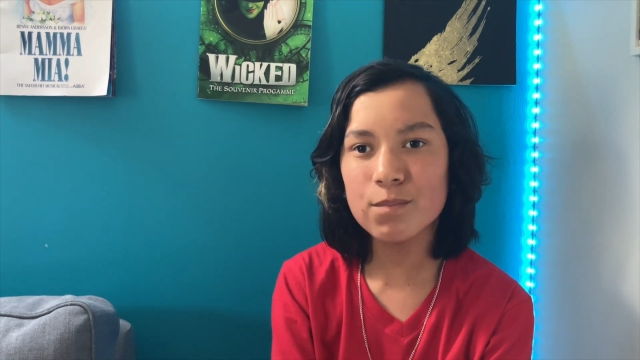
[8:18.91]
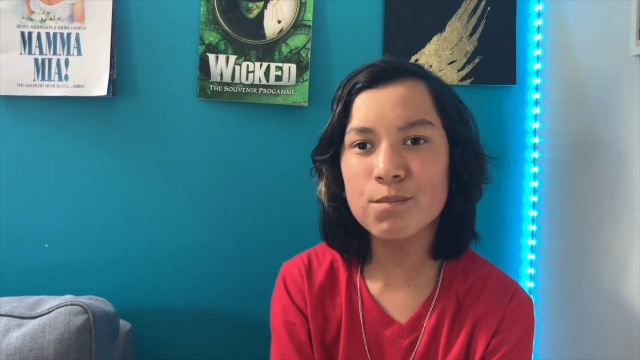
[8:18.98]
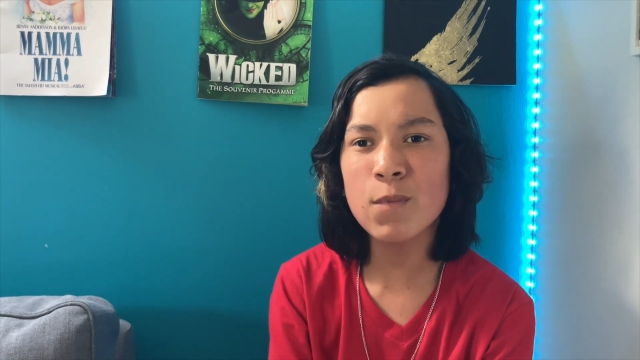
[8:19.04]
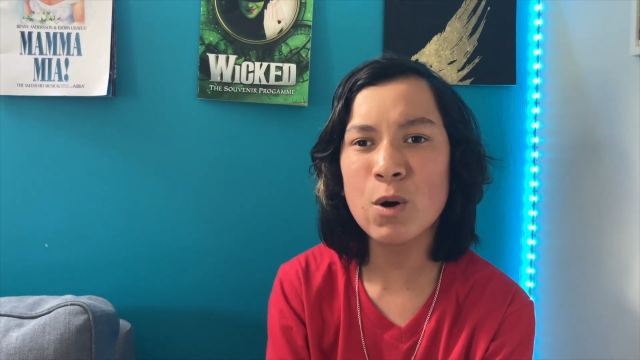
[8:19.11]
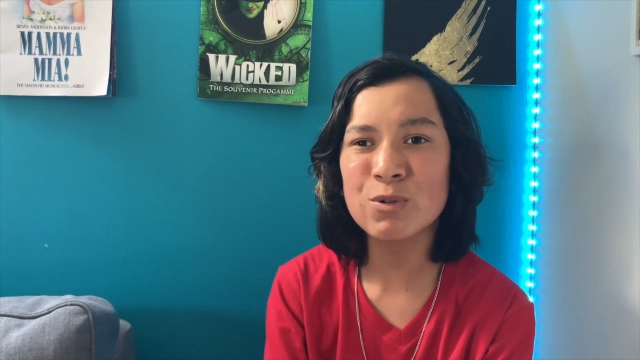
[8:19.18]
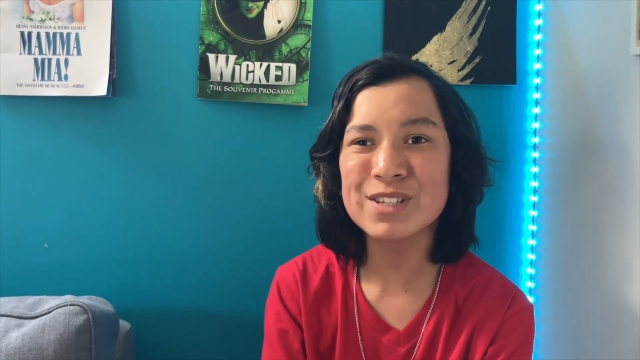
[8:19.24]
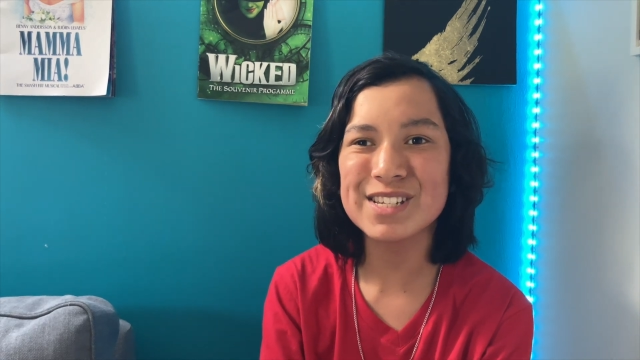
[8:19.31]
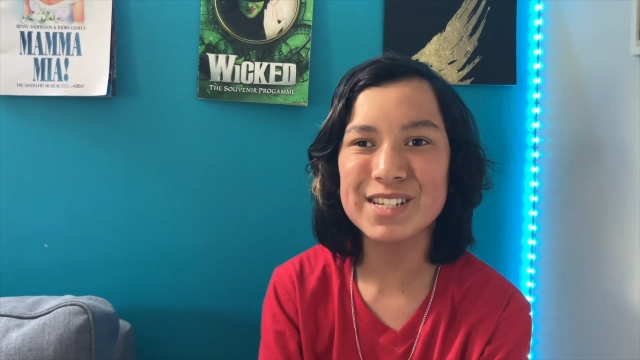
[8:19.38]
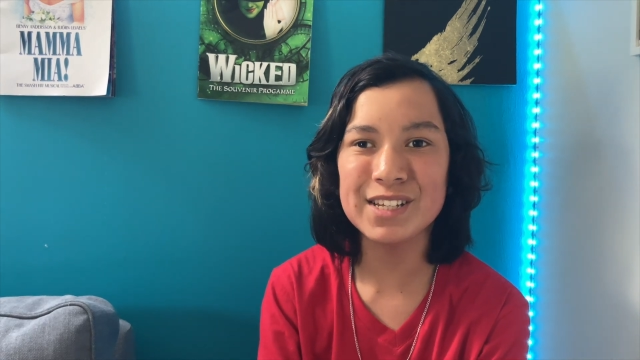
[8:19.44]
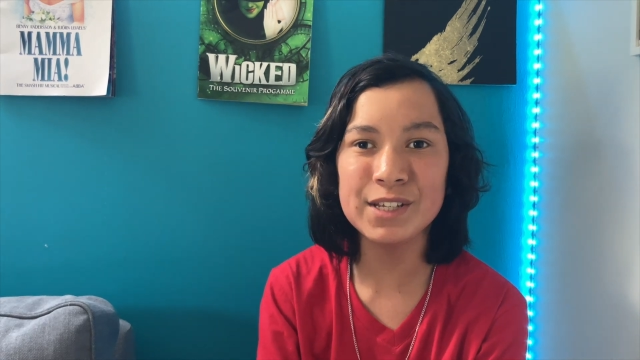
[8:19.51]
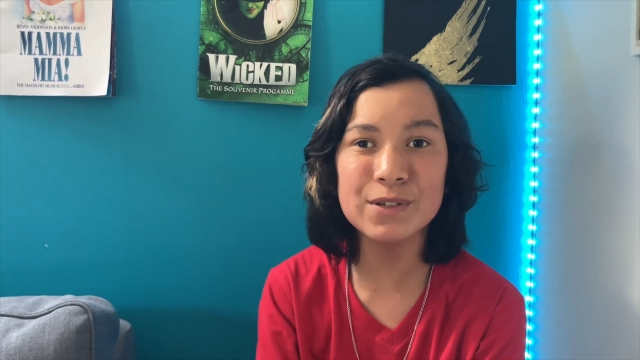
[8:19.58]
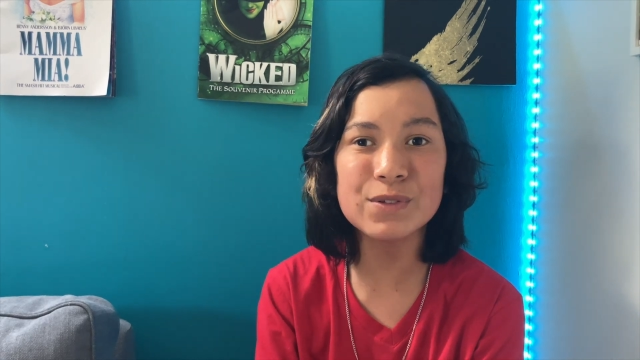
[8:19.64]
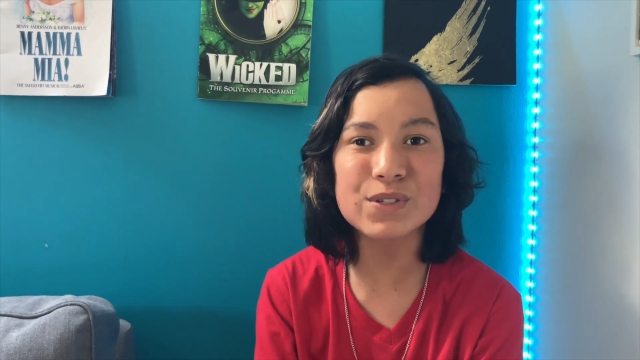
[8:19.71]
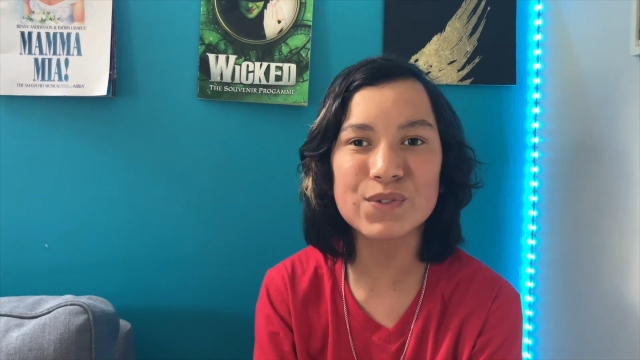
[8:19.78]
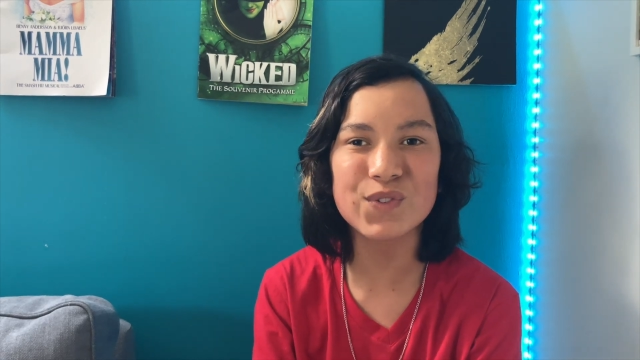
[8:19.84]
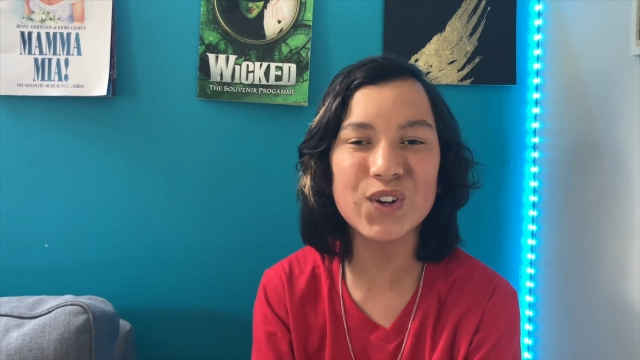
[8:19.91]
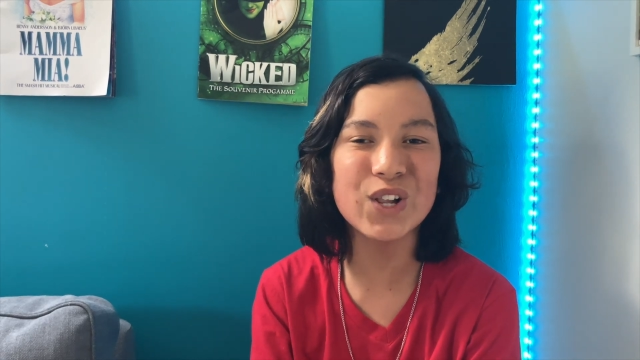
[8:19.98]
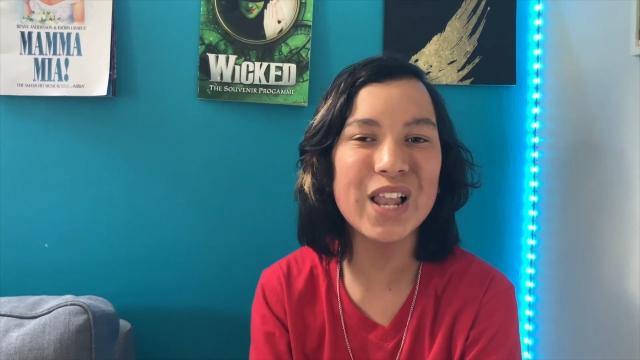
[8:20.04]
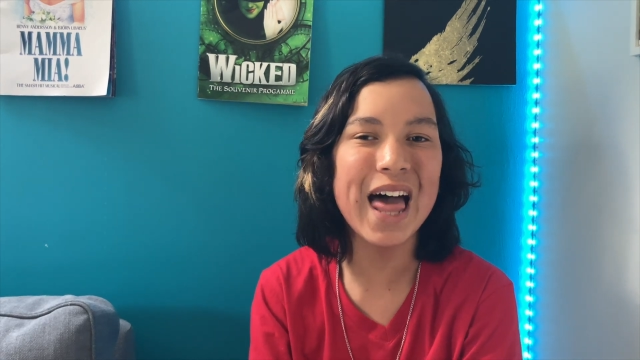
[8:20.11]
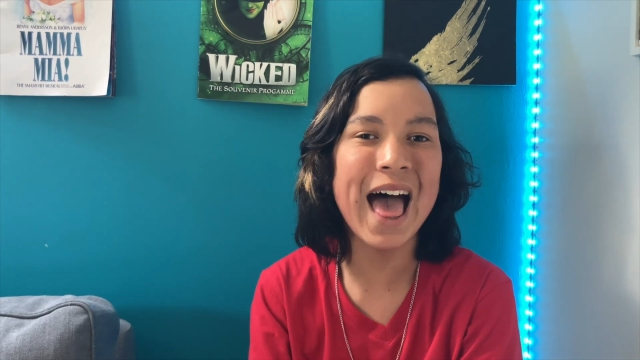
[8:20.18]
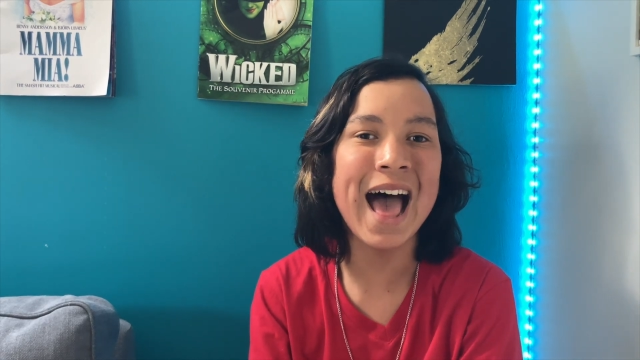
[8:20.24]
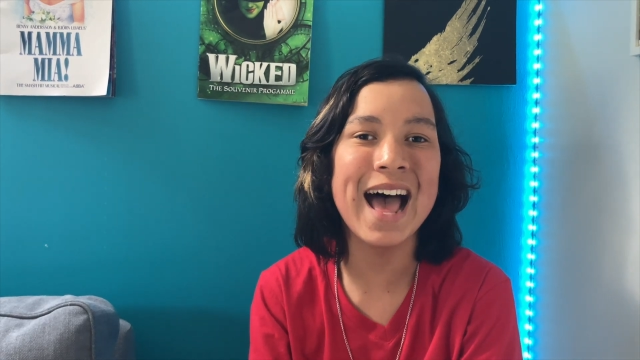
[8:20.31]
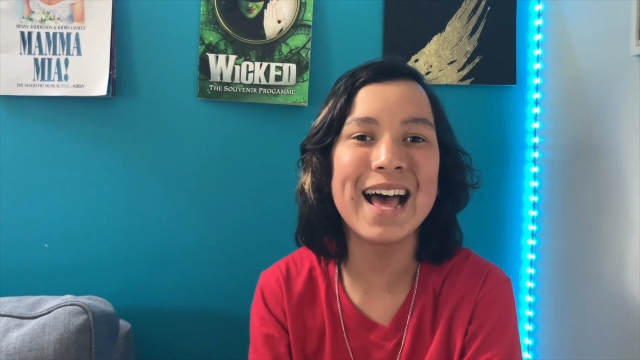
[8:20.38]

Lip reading: most useful.